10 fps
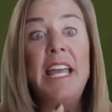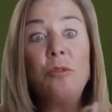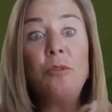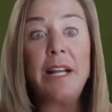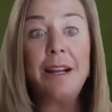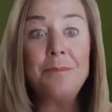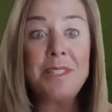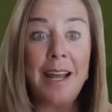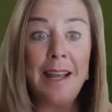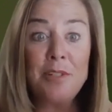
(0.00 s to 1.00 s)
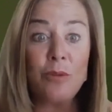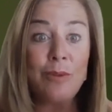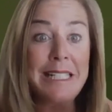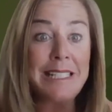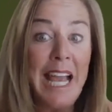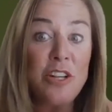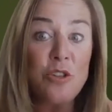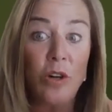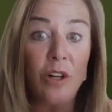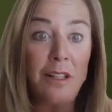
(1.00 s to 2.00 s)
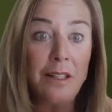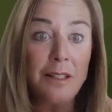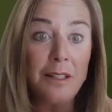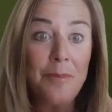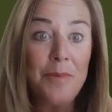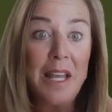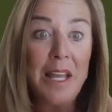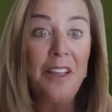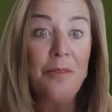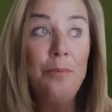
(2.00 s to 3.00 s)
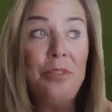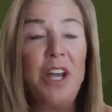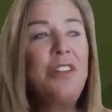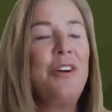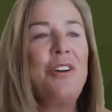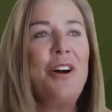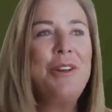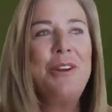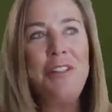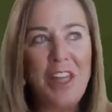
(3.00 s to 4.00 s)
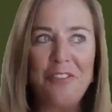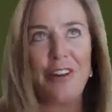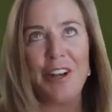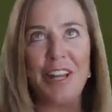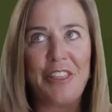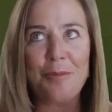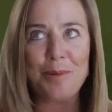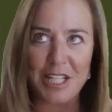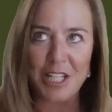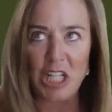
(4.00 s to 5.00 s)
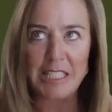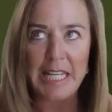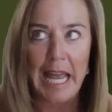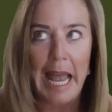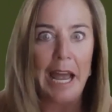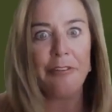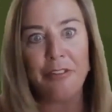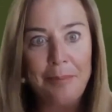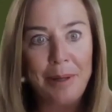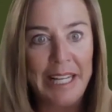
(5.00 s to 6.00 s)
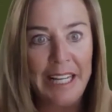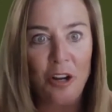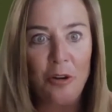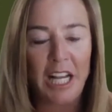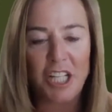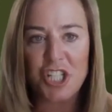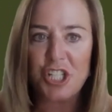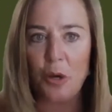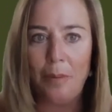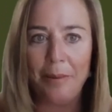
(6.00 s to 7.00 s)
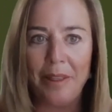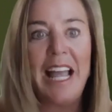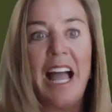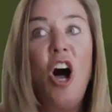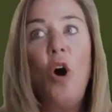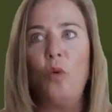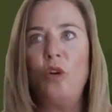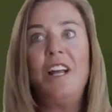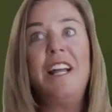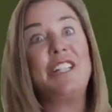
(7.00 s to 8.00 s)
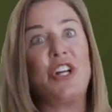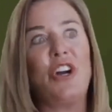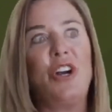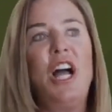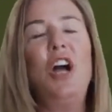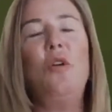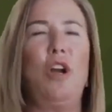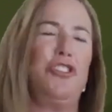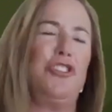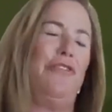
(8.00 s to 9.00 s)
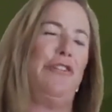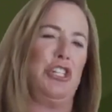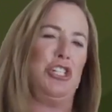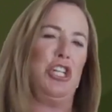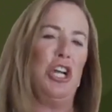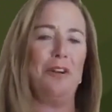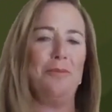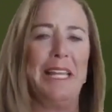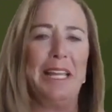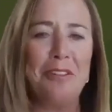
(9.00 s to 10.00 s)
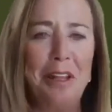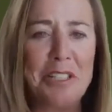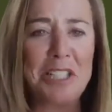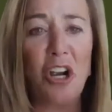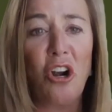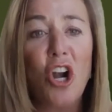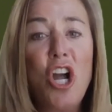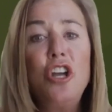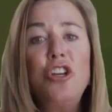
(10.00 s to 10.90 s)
When it comes time to reschedule, they'll go, that friendly therapist that talks to everybody. Oh my gosh, she's so bubbly. Yeah. Oh, it's her. Oh gosh, for sure. My kid would love to see her.